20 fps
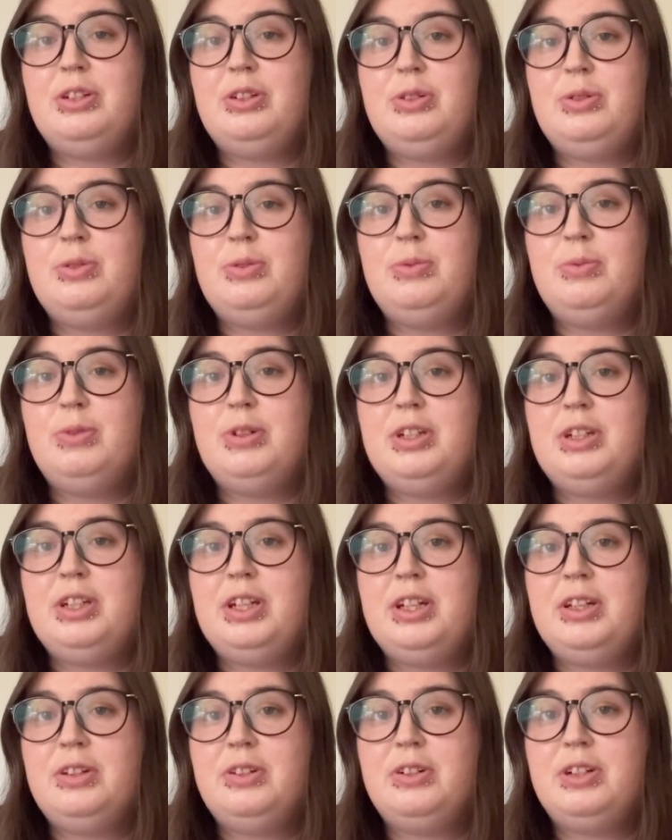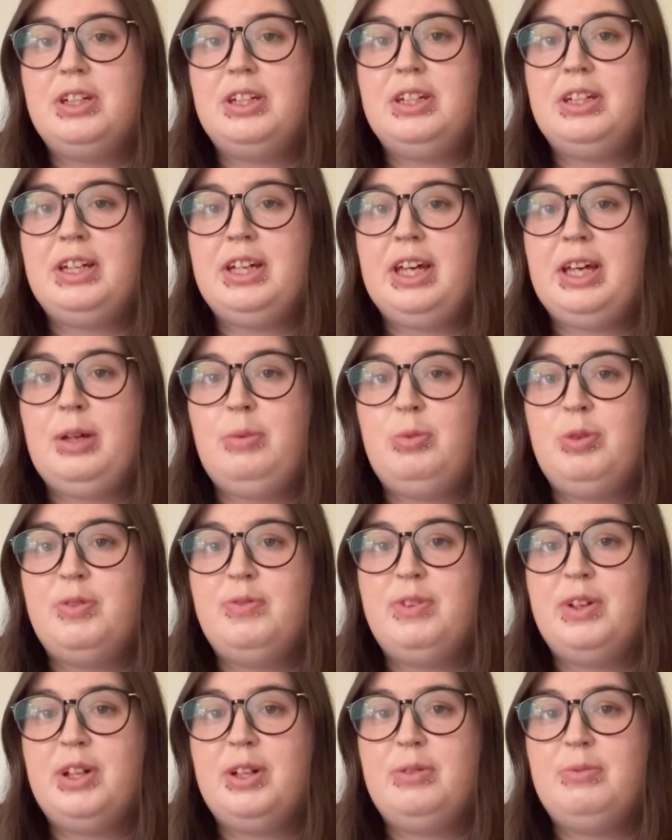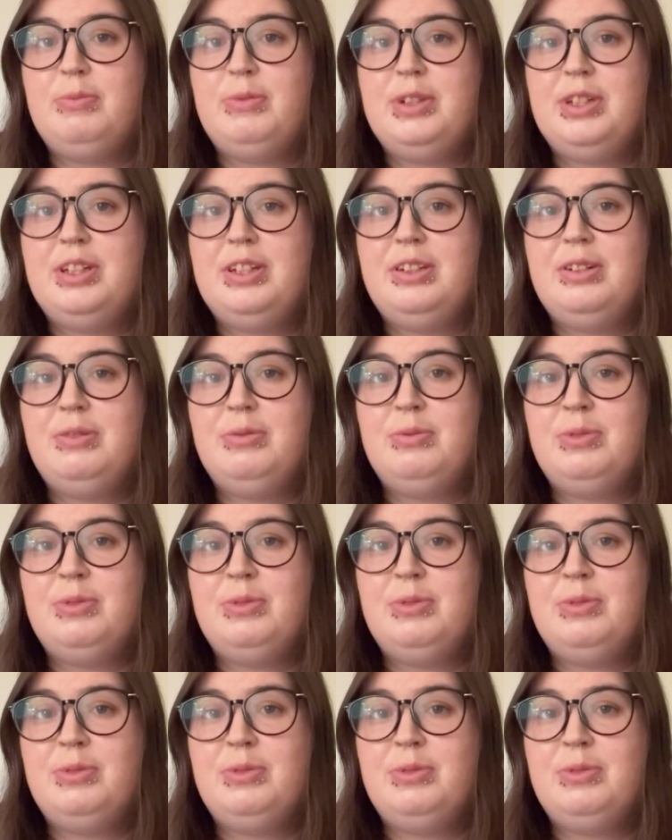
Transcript: to one day look into game development,